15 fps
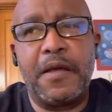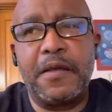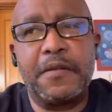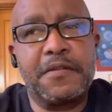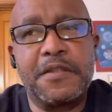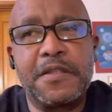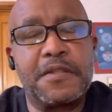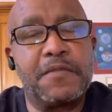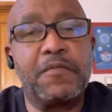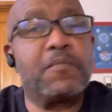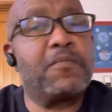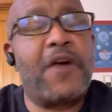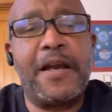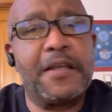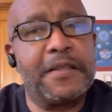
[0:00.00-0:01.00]
just
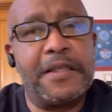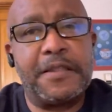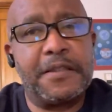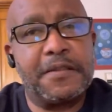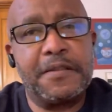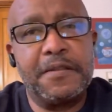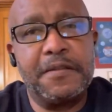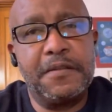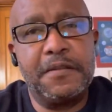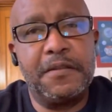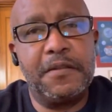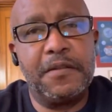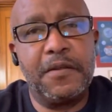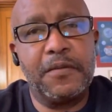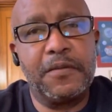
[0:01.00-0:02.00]
violated,
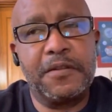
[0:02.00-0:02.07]
you know,